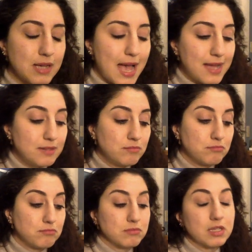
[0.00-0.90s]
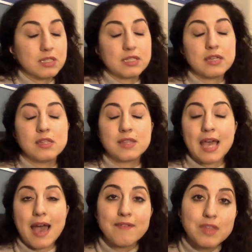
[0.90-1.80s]
And let's say that they
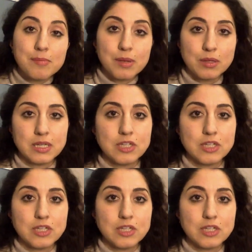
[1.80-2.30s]
have the ability.